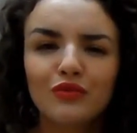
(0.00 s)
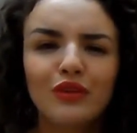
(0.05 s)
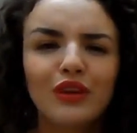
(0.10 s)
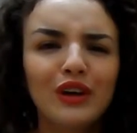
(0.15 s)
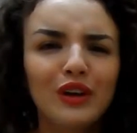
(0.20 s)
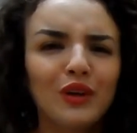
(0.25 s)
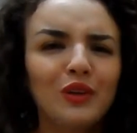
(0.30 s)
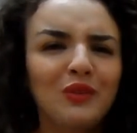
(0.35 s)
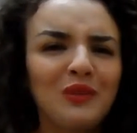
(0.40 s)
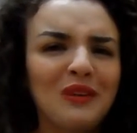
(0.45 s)

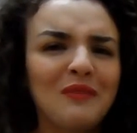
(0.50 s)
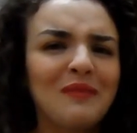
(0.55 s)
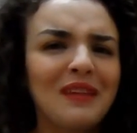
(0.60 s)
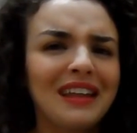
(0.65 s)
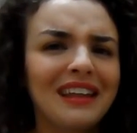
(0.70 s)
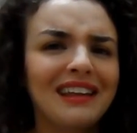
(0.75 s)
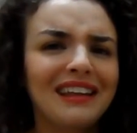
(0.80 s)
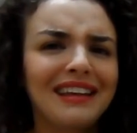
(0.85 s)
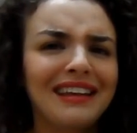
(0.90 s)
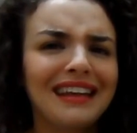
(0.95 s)
real
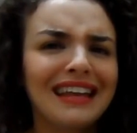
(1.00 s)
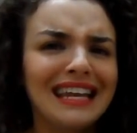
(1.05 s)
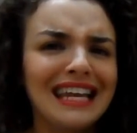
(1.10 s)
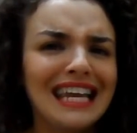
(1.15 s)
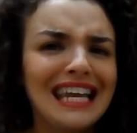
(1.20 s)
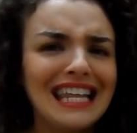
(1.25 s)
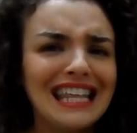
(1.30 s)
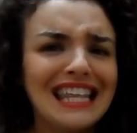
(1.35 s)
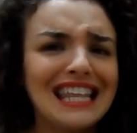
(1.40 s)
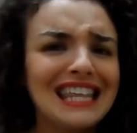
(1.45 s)
women
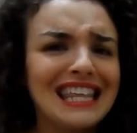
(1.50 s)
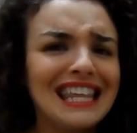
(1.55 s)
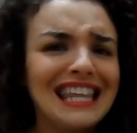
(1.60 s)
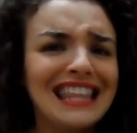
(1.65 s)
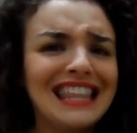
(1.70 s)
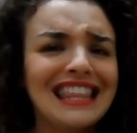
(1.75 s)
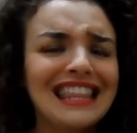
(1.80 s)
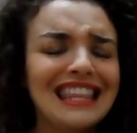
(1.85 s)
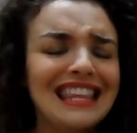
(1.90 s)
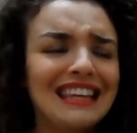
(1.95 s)
need
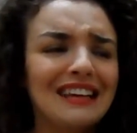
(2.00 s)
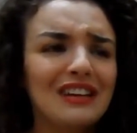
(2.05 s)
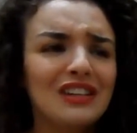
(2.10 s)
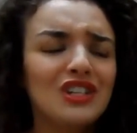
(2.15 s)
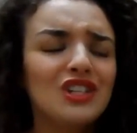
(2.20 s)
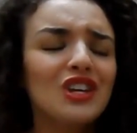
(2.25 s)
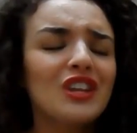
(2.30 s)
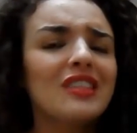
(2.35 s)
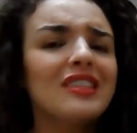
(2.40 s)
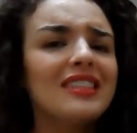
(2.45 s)
to
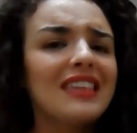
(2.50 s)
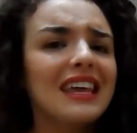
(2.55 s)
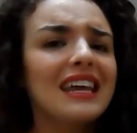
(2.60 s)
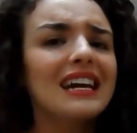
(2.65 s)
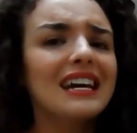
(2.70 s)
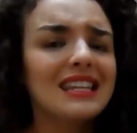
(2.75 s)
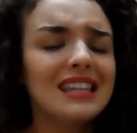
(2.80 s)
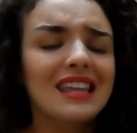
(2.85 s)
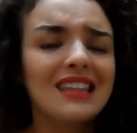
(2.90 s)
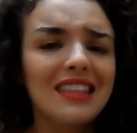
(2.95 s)
should
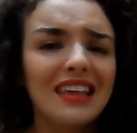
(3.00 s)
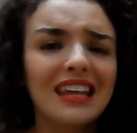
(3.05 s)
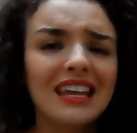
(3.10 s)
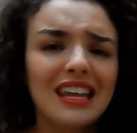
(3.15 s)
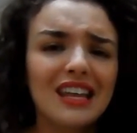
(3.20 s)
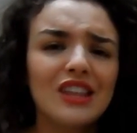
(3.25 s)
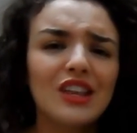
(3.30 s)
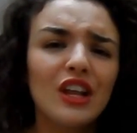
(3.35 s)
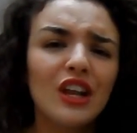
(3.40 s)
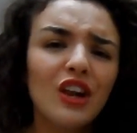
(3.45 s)
think that they
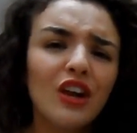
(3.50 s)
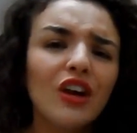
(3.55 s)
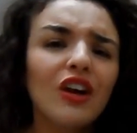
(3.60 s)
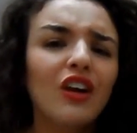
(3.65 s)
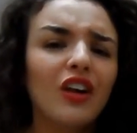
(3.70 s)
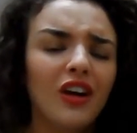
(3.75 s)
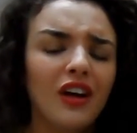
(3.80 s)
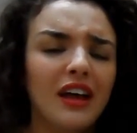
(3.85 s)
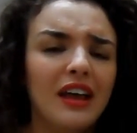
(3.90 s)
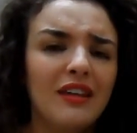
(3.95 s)
need to
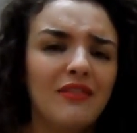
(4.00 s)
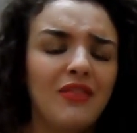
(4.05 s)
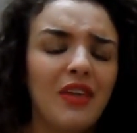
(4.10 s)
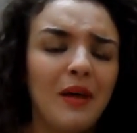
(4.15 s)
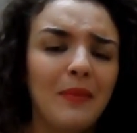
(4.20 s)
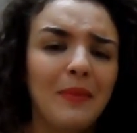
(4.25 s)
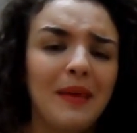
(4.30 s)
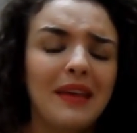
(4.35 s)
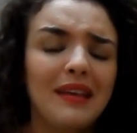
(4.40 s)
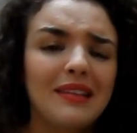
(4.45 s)
look like, if
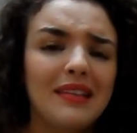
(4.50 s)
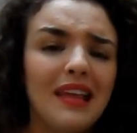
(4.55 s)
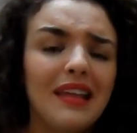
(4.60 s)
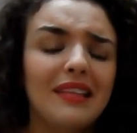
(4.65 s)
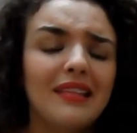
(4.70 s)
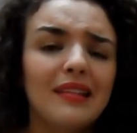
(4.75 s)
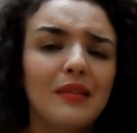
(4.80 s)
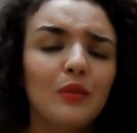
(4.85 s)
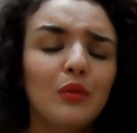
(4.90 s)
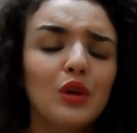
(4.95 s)
that makes
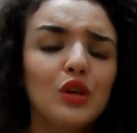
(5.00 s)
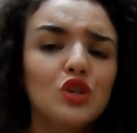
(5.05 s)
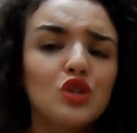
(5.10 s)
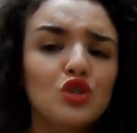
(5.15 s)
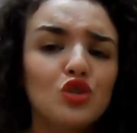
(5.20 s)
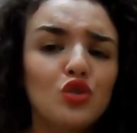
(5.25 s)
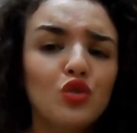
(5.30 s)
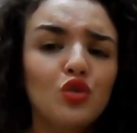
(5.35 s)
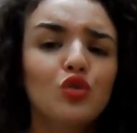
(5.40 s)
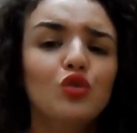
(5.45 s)
sense. We
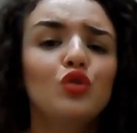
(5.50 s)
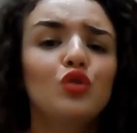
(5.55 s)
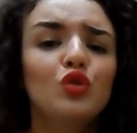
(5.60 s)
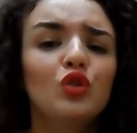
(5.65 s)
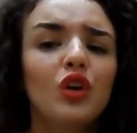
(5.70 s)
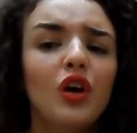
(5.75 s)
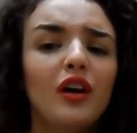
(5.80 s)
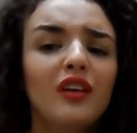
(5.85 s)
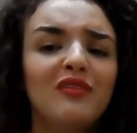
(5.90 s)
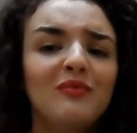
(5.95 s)
should
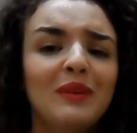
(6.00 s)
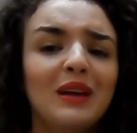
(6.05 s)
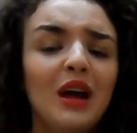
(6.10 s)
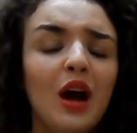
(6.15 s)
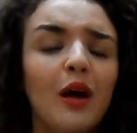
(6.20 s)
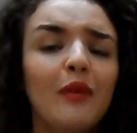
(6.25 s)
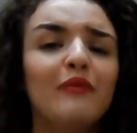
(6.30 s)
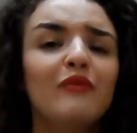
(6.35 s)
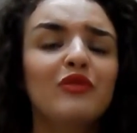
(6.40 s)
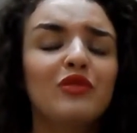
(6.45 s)
all kind of be
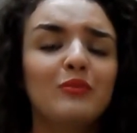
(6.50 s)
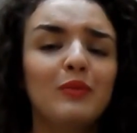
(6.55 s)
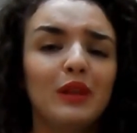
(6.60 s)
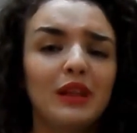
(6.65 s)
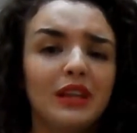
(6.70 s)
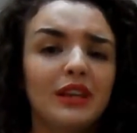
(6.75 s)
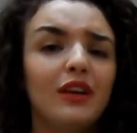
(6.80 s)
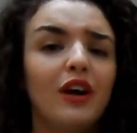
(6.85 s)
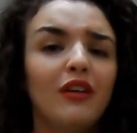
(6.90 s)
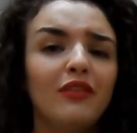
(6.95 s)

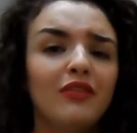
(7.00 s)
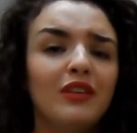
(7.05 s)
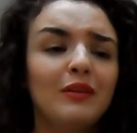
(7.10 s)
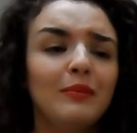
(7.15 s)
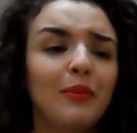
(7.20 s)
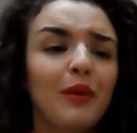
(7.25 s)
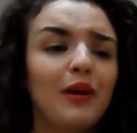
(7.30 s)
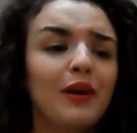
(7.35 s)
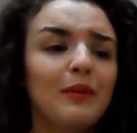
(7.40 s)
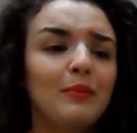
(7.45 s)
comfortable enough,
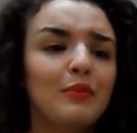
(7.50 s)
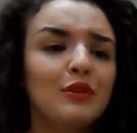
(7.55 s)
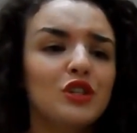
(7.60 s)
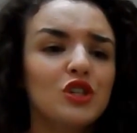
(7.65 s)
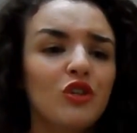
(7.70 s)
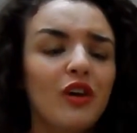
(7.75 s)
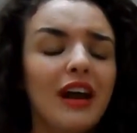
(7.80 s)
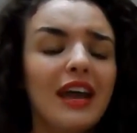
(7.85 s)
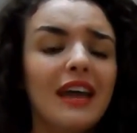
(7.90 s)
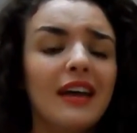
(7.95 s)
and by
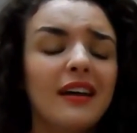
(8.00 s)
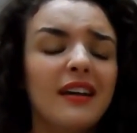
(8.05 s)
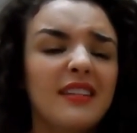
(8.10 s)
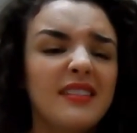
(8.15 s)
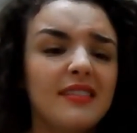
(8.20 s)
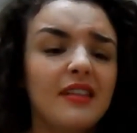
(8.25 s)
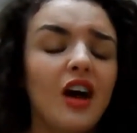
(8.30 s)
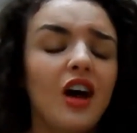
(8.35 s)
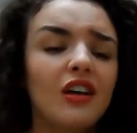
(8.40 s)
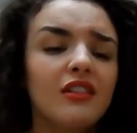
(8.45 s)
portraying
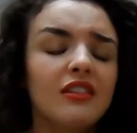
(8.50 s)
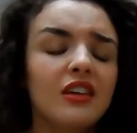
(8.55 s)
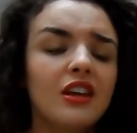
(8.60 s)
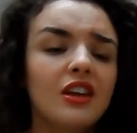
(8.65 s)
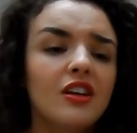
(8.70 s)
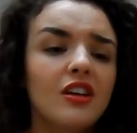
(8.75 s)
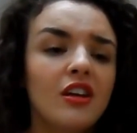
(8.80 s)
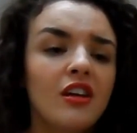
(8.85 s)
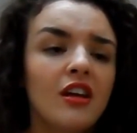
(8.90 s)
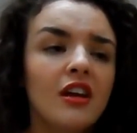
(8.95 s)
a
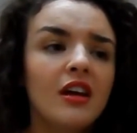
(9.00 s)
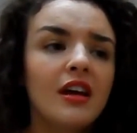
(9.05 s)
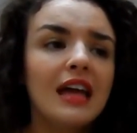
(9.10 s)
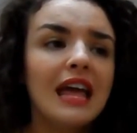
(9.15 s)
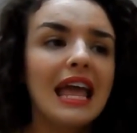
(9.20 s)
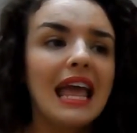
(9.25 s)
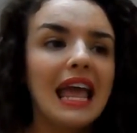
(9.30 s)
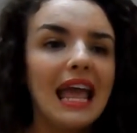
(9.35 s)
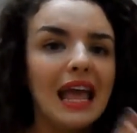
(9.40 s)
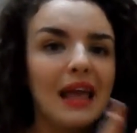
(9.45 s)
certain
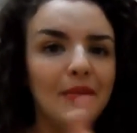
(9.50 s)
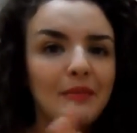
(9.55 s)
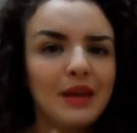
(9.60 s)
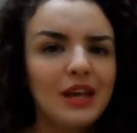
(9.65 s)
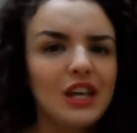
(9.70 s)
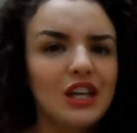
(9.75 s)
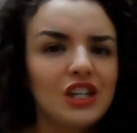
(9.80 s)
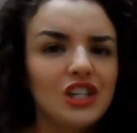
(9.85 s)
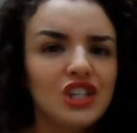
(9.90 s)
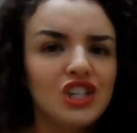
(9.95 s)

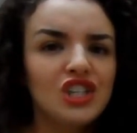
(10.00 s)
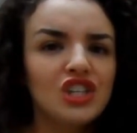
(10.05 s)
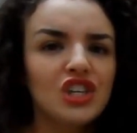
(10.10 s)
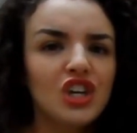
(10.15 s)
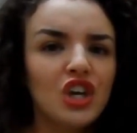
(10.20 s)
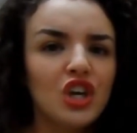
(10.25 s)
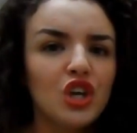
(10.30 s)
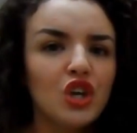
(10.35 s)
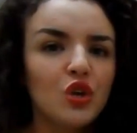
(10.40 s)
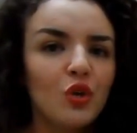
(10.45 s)

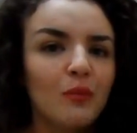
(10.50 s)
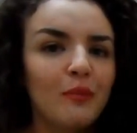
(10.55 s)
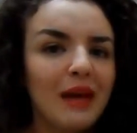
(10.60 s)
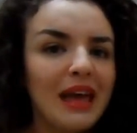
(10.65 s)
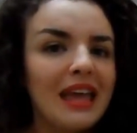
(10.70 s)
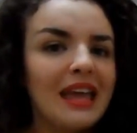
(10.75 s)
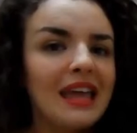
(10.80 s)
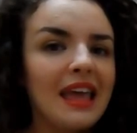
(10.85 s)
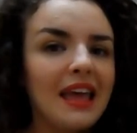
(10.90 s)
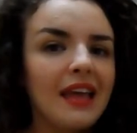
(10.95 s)
image, you're
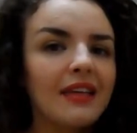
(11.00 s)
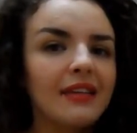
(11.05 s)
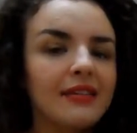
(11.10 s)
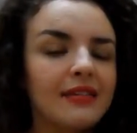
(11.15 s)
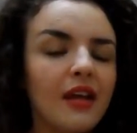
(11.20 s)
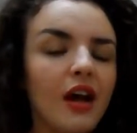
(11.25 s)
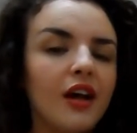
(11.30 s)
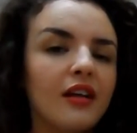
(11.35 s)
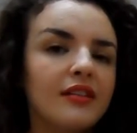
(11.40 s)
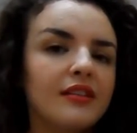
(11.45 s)
making
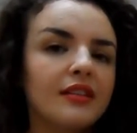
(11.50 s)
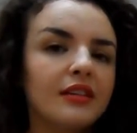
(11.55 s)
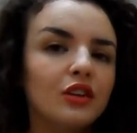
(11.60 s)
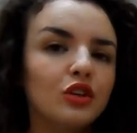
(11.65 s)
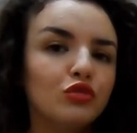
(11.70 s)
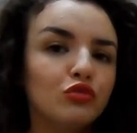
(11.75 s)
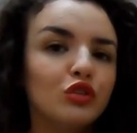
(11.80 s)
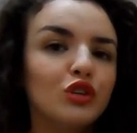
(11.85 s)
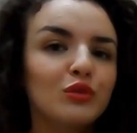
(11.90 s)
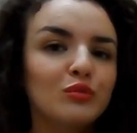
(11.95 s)

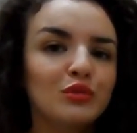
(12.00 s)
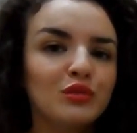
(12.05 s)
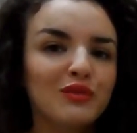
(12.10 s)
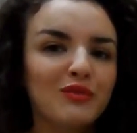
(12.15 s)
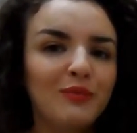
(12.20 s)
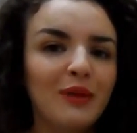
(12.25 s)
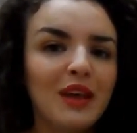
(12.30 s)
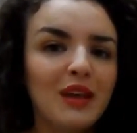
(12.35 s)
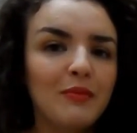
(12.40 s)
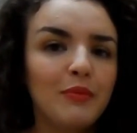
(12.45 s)
certain groups
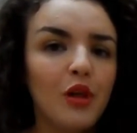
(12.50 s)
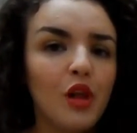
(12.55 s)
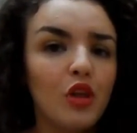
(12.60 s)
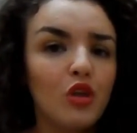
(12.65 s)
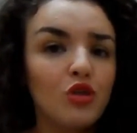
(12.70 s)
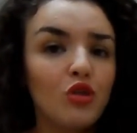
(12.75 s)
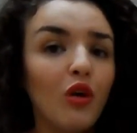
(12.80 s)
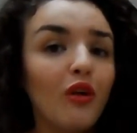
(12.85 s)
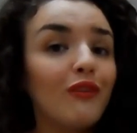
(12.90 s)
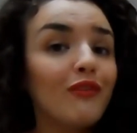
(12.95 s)
of people
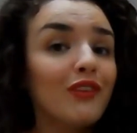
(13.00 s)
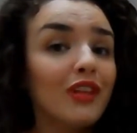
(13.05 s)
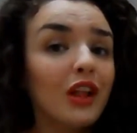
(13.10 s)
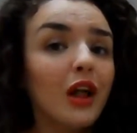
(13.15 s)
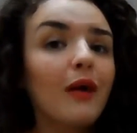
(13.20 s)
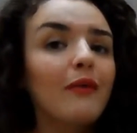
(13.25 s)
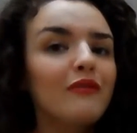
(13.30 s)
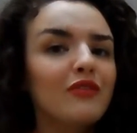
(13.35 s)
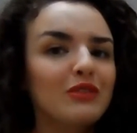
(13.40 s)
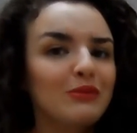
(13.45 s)
not feel
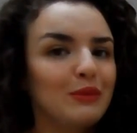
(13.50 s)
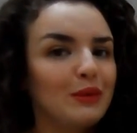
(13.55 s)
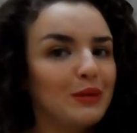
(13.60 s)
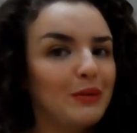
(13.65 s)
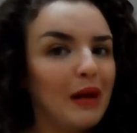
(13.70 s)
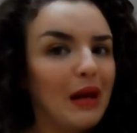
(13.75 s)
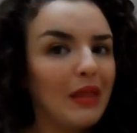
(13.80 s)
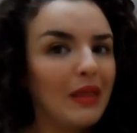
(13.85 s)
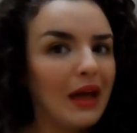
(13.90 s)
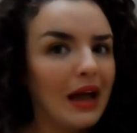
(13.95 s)
comfortable
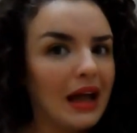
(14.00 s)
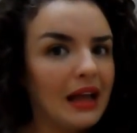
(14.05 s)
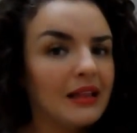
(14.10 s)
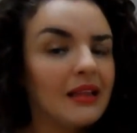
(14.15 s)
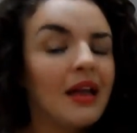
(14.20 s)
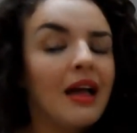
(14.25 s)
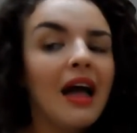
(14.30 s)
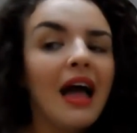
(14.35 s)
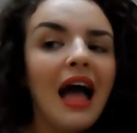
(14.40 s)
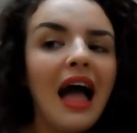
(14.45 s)
about that.
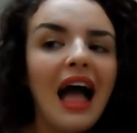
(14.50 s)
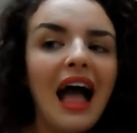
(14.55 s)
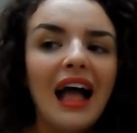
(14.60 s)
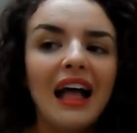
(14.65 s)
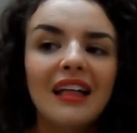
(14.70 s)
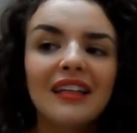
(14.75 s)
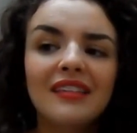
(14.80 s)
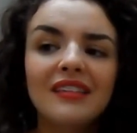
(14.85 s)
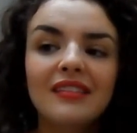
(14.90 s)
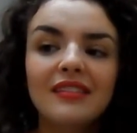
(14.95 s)

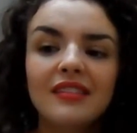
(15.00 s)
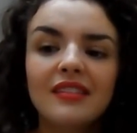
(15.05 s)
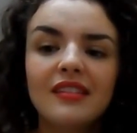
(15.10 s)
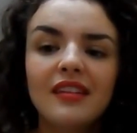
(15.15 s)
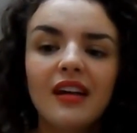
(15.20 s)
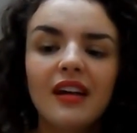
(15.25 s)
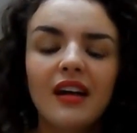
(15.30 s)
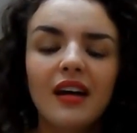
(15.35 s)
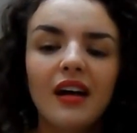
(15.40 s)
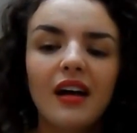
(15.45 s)
And
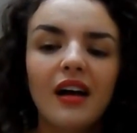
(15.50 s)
